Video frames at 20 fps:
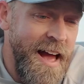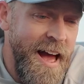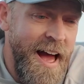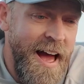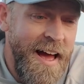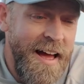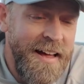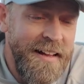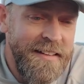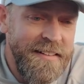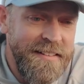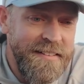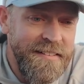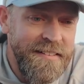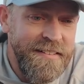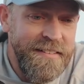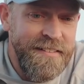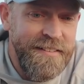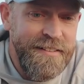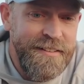and
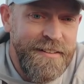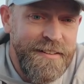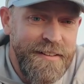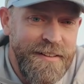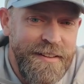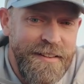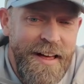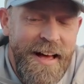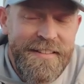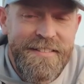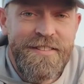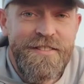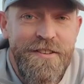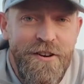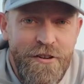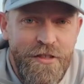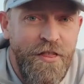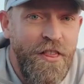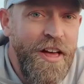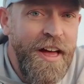that's
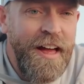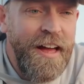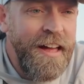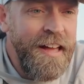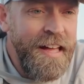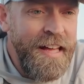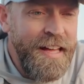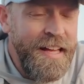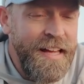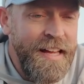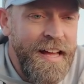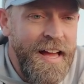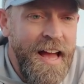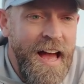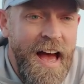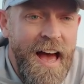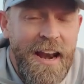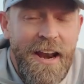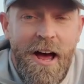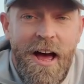their thing.
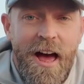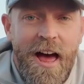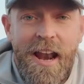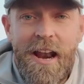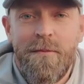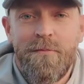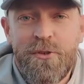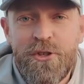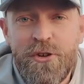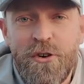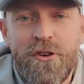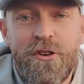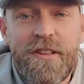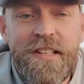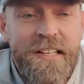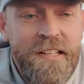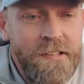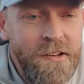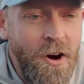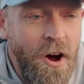And I'm
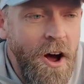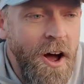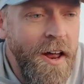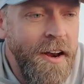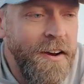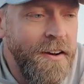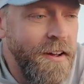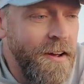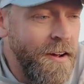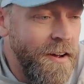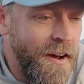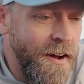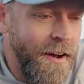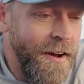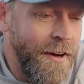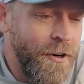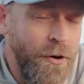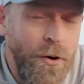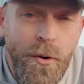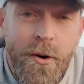certainly not
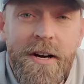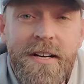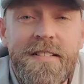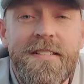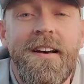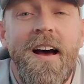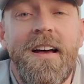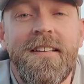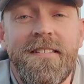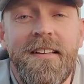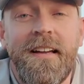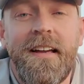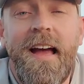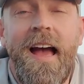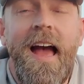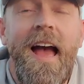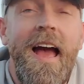criticizing